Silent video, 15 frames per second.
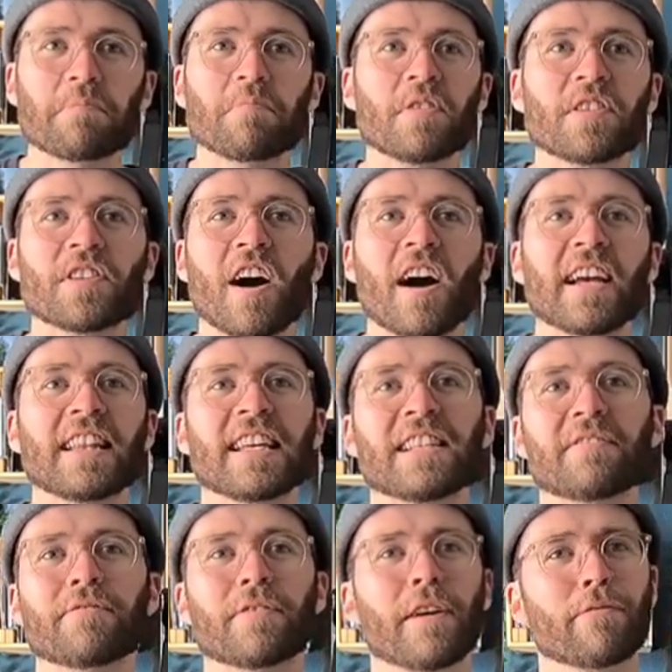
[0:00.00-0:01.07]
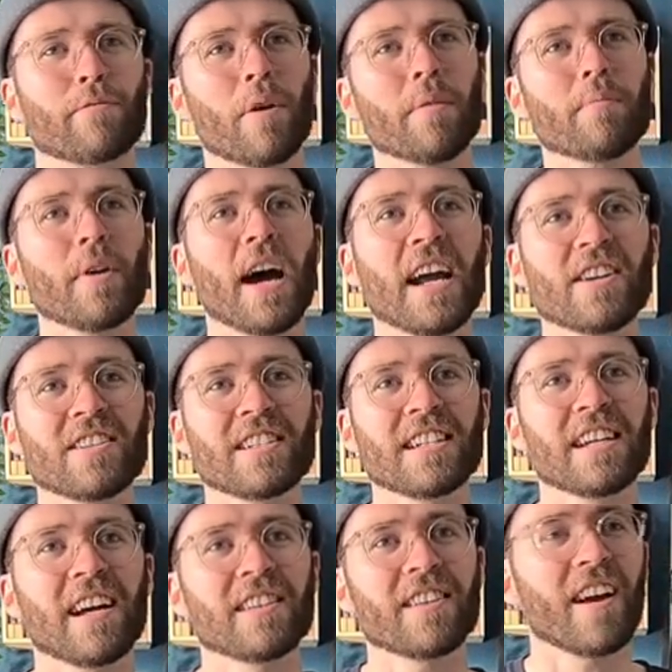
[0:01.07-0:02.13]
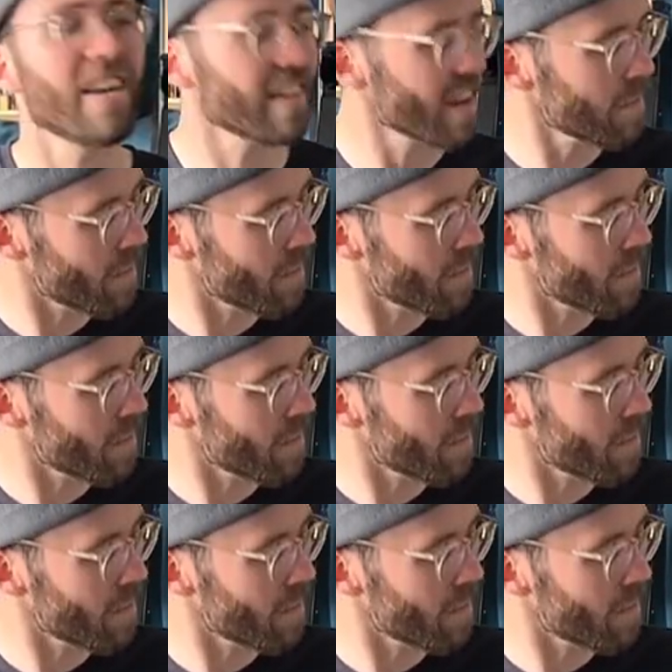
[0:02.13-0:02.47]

design that isn't for everyone, but actually, I, I don't